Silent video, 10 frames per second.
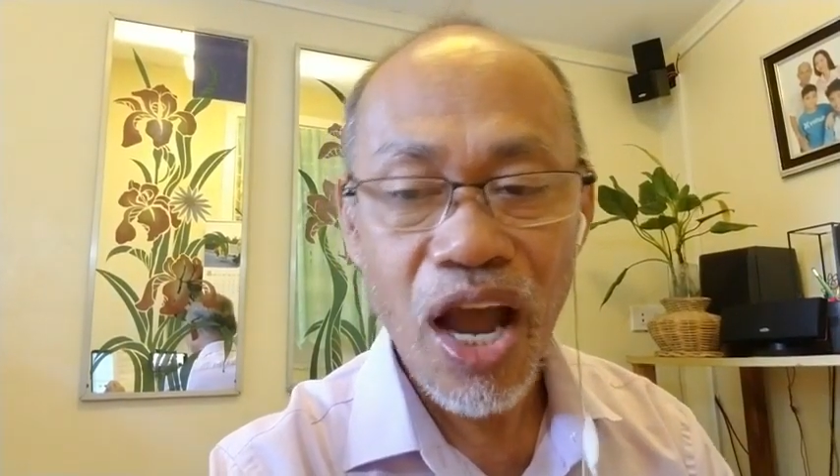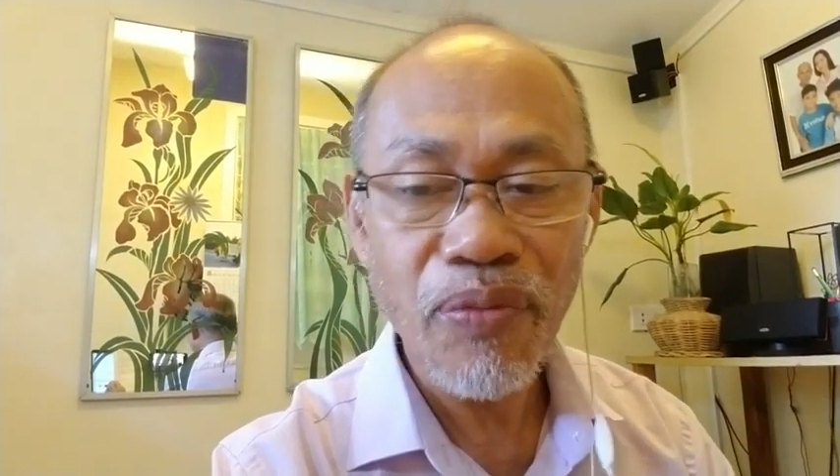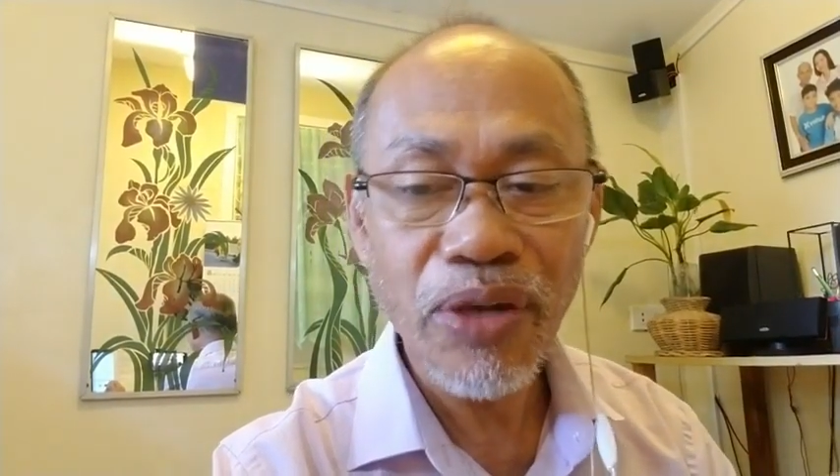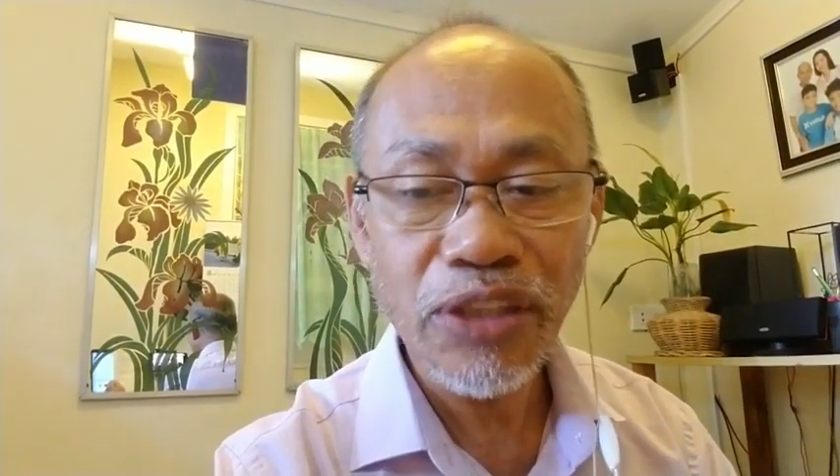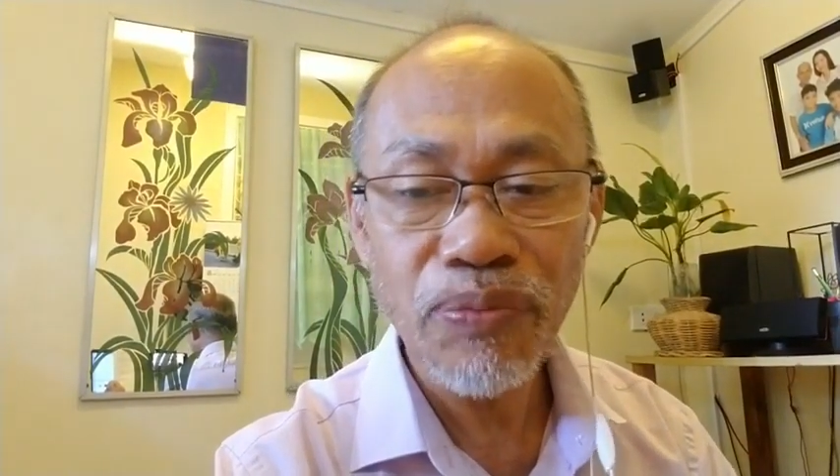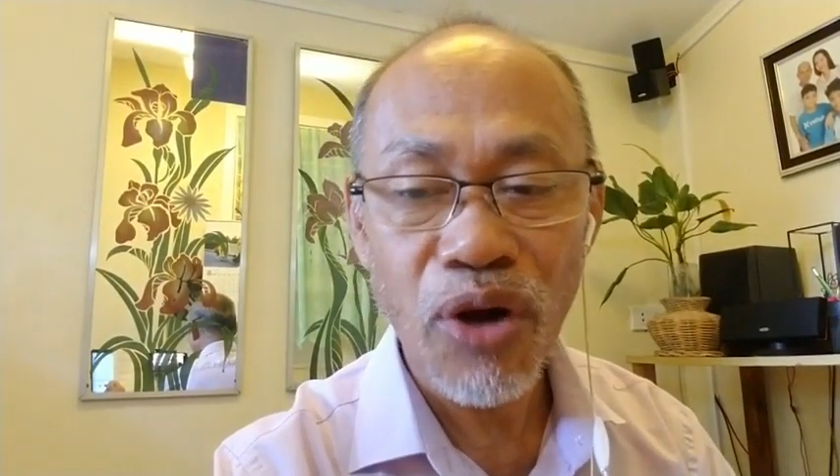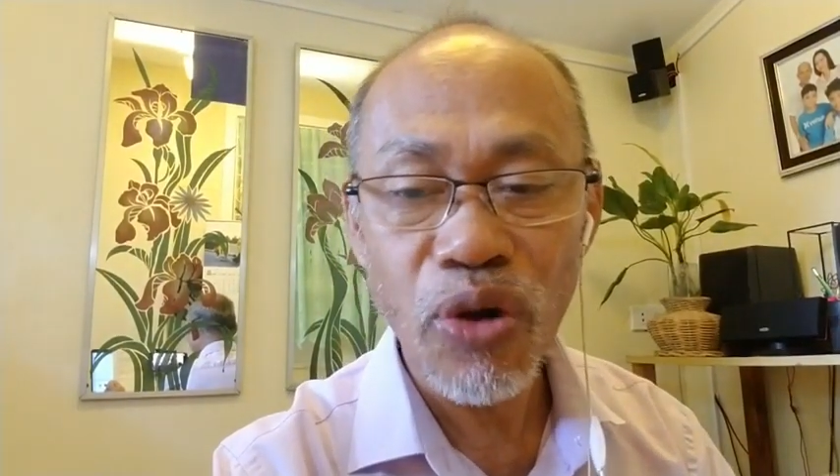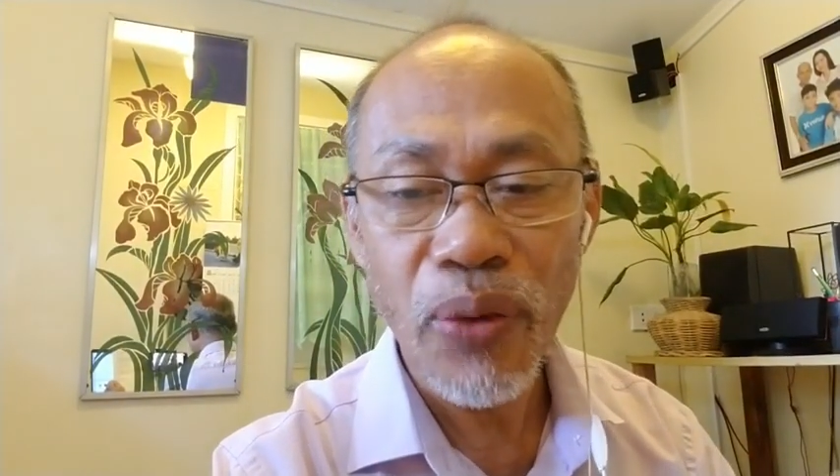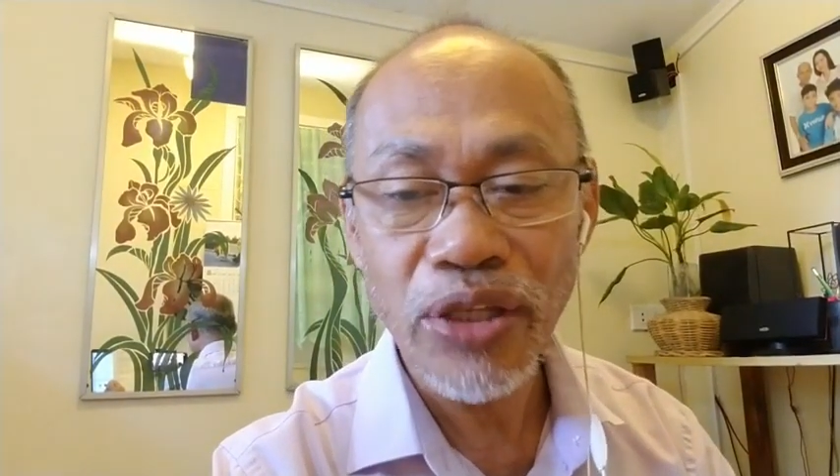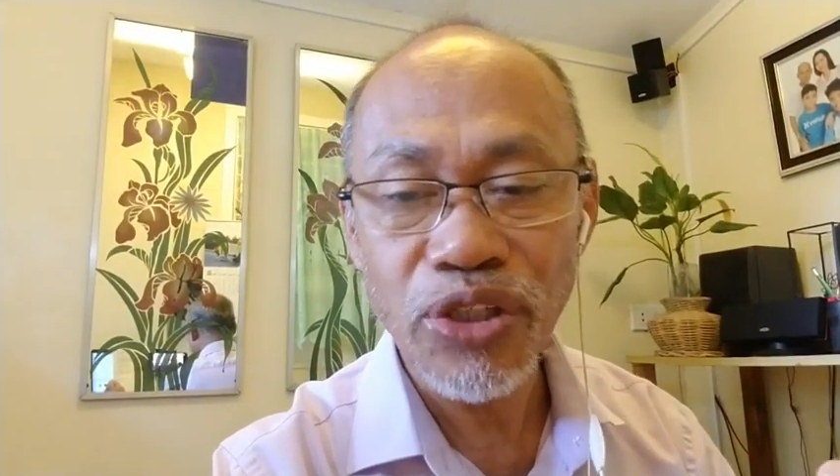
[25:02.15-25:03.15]
How much
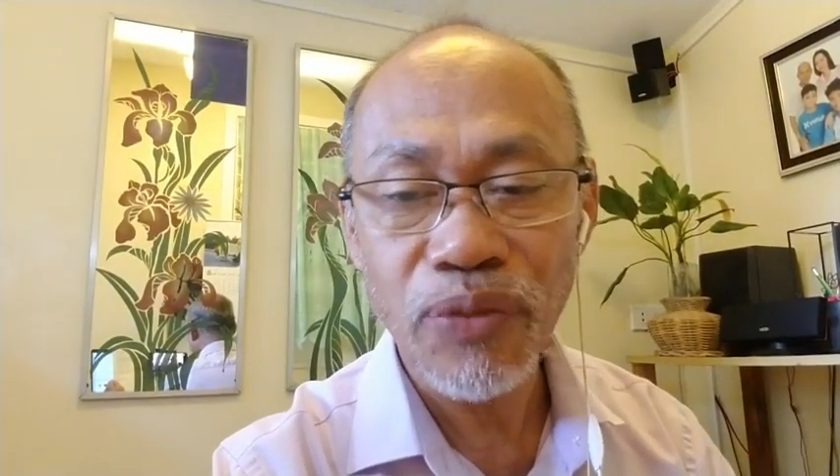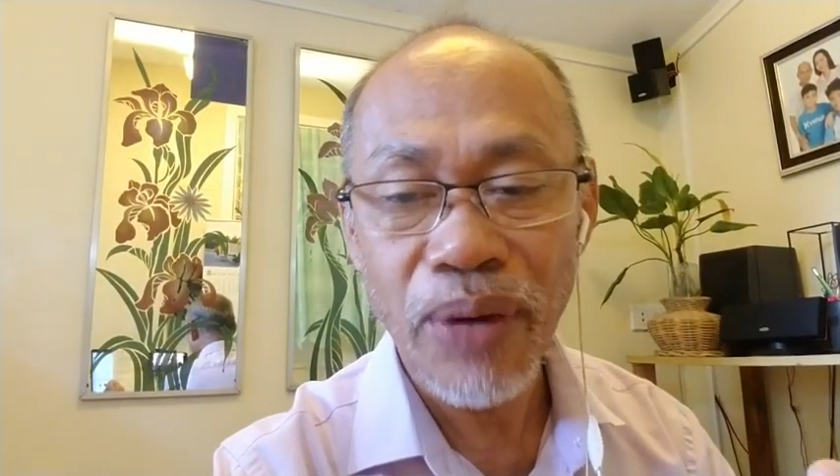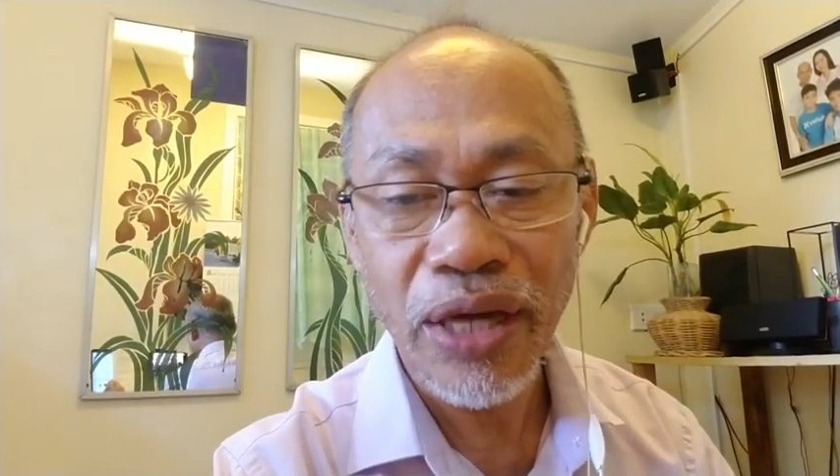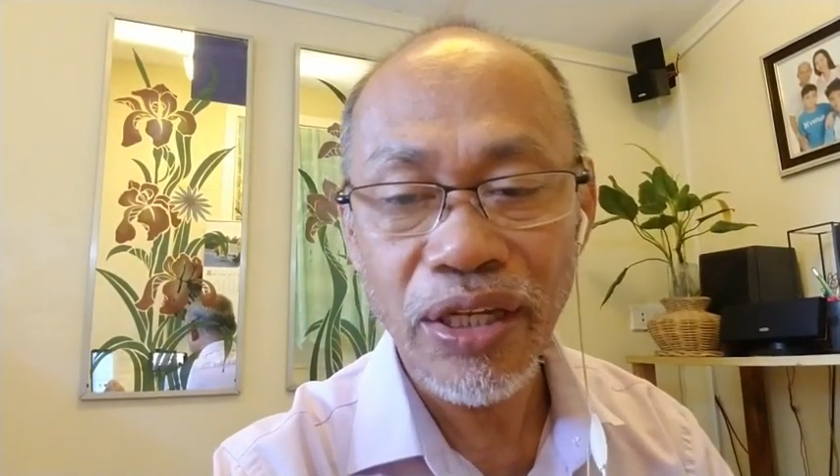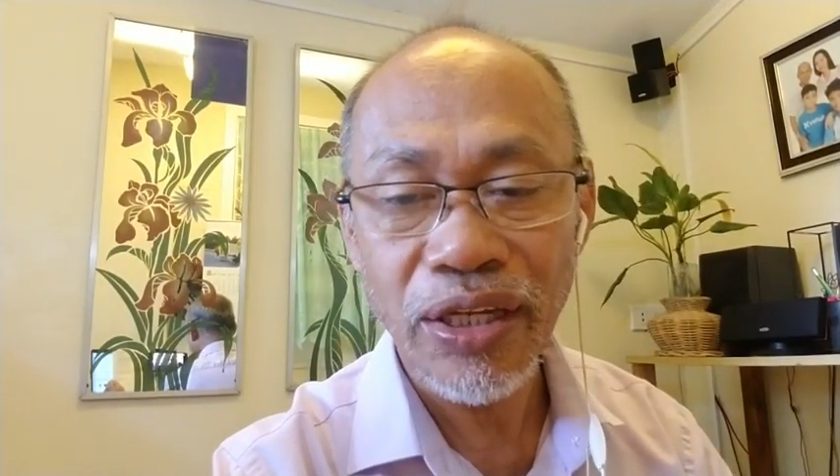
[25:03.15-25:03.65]
more when your body